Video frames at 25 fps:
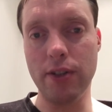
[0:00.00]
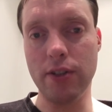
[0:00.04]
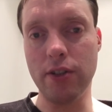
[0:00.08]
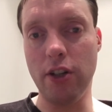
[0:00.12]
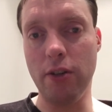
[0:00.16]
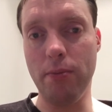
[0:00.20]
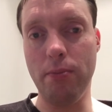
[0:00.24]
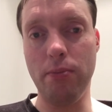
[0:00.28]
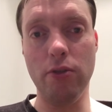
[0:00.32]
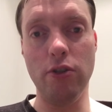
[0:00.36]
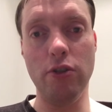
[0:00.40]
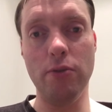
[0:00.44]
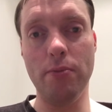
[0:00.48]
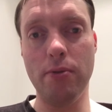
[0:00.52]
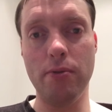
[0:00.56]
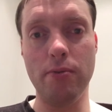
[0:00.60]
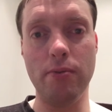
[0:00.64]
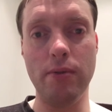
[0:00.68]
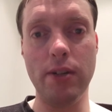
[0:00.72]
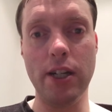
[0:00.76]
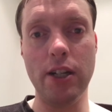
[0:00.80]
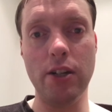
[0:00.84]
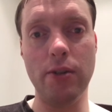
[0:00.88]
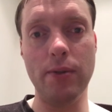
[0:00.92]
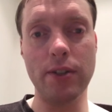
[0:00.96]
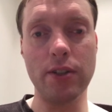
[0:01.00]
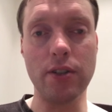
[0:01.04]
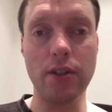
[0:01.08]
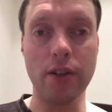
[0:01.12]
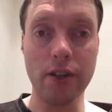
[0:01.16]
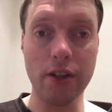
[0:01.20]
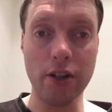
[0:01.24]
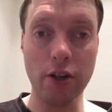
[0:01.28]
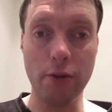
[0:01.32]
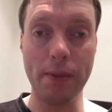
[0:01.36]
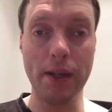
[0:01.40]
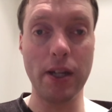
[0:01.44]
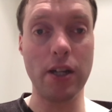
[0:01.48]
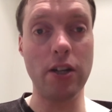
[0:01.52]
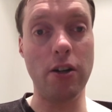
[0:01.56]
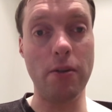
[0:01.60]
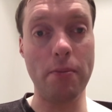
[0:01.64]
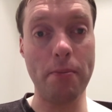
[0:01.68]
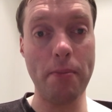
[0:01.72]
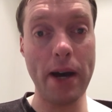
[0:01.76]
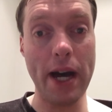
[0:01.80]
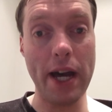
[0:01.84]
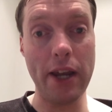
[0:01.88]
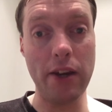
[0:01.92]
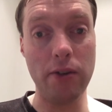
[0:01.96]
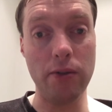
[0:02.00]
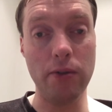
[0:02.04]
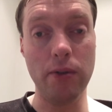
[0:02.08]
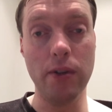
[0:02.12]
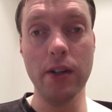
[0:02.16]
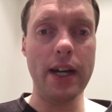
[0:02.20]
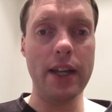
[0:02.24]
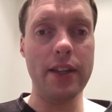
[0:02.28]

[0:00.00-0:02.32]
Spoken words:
It's got a blooper reel, it's got a Comic-Con panel,